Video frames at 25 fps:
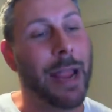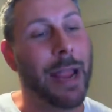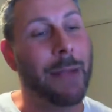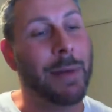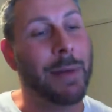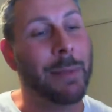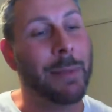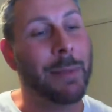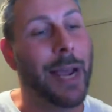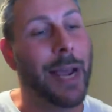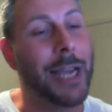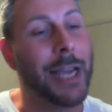
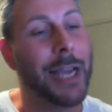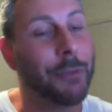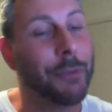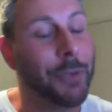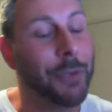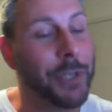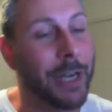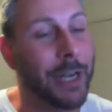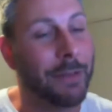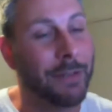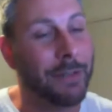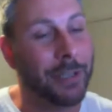pastry
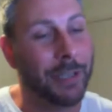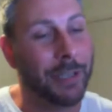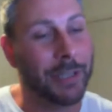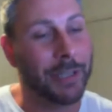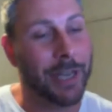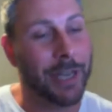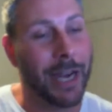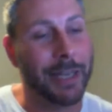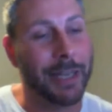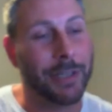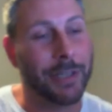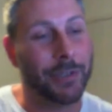chefs does it
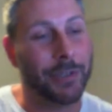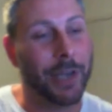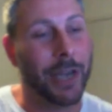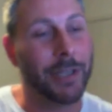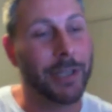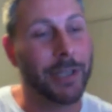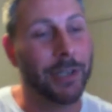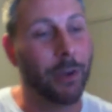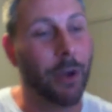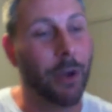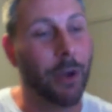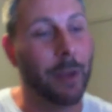take to change a
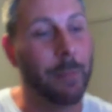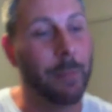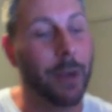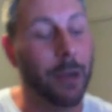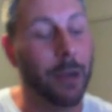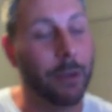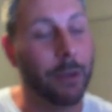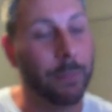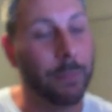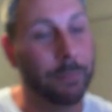light bulb?